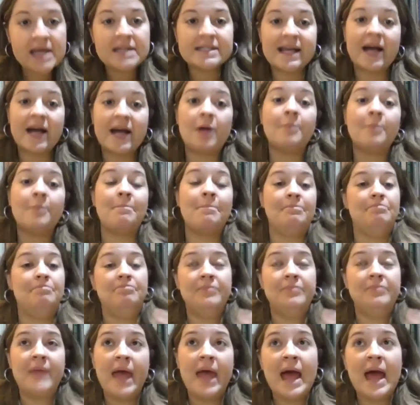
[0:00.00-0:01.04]
to
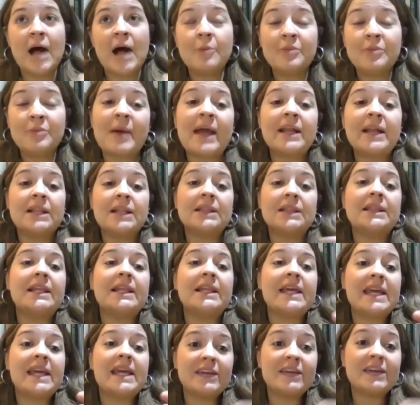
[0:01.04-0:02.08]
help them kind of
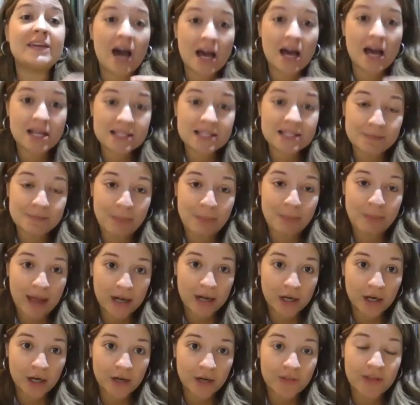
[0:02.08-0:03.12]
leave us
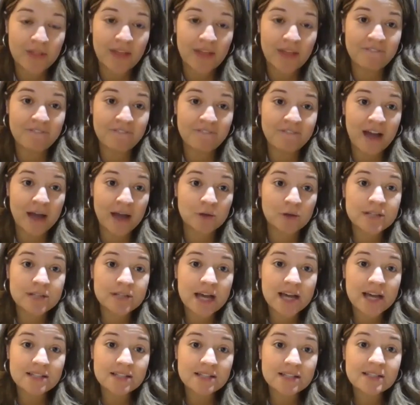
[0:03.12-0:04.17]
better than they found
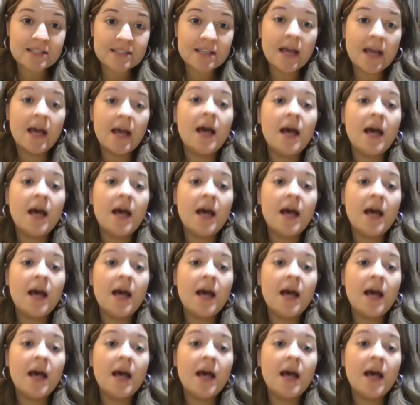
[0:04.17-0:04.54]
us,